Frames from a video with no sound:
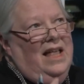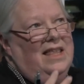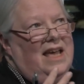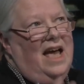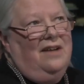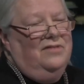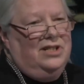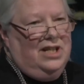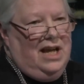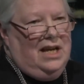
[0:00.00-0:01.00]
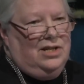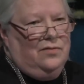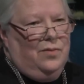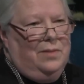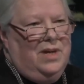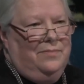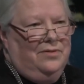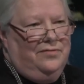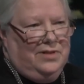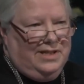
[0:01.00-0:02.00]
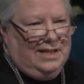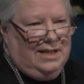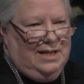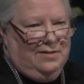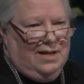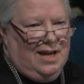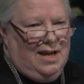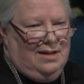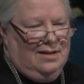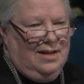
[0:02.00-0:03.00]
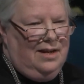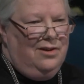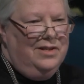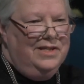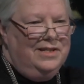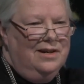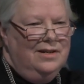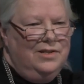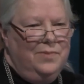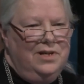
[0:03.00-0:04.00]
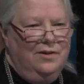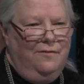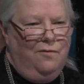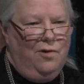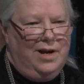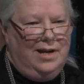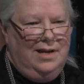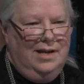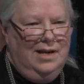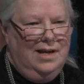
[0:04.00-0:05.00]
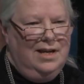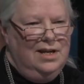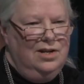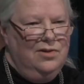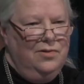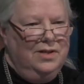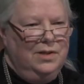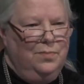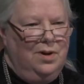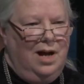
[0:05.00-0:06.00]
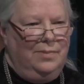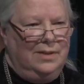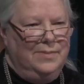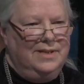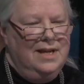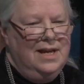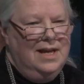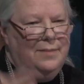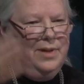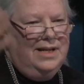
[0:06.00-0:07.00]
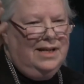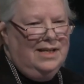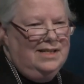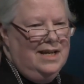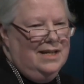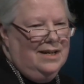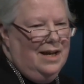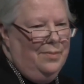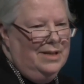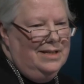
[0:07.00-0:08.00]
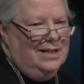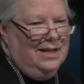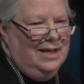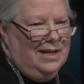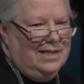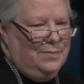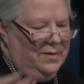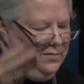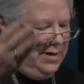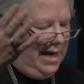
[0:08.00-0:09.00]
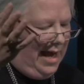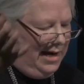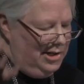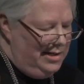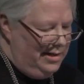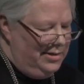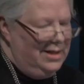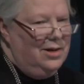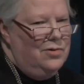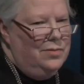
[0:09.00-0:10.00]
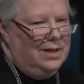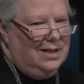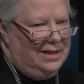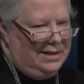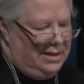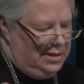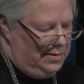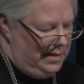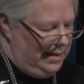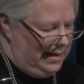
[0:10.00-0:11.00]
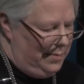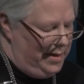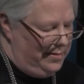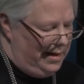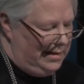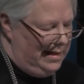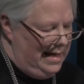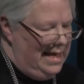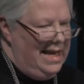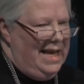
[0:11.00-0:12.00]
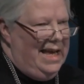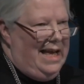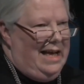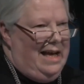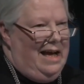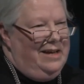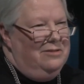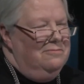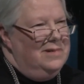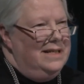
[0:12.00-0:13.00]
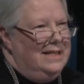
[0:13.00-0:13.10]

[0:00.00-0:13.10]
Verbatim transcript: the average age of when people first get a hearing aid. It all starts when you're 40. You know there's problems but it can take a couple of decades before you actually are going to go to a clinic to do anything about it. I don't want to